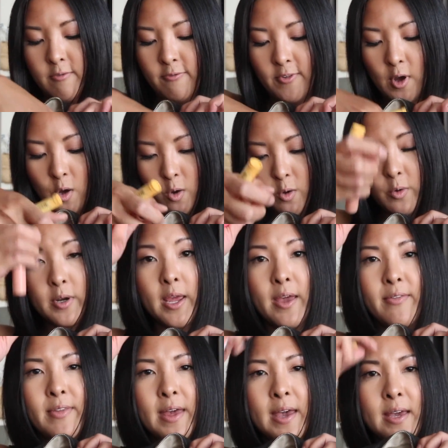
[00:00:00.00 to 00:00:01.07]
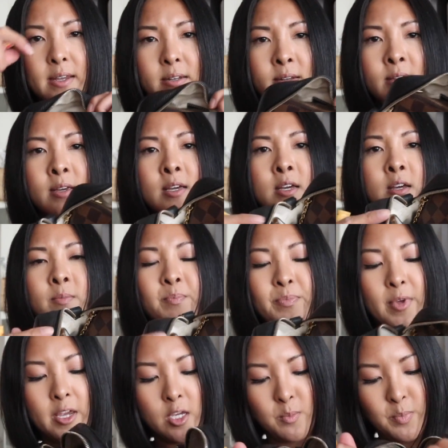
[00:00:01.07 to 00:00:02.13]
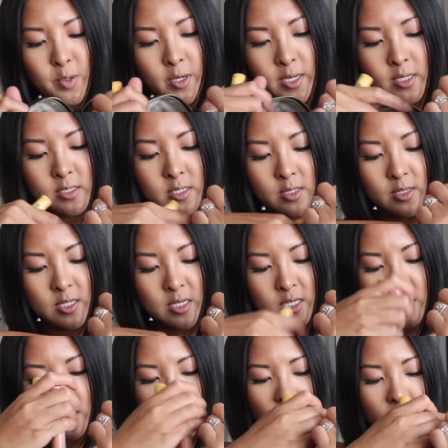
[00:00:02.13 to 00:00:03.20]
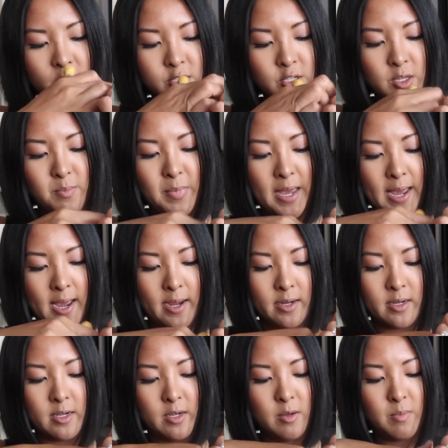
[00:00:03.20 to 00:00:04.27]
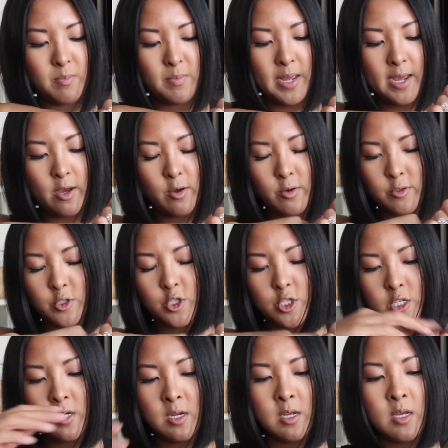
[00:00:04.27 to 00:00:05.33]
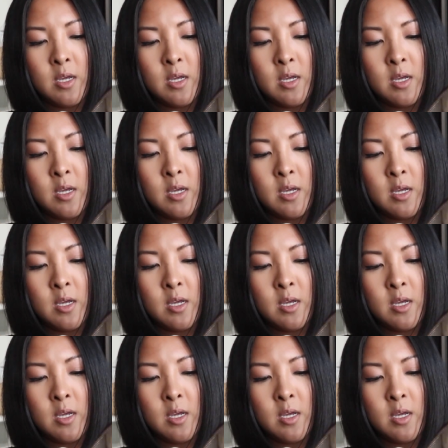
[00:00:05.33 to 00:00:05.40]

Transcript: phone, and then I could put these into the back pouch.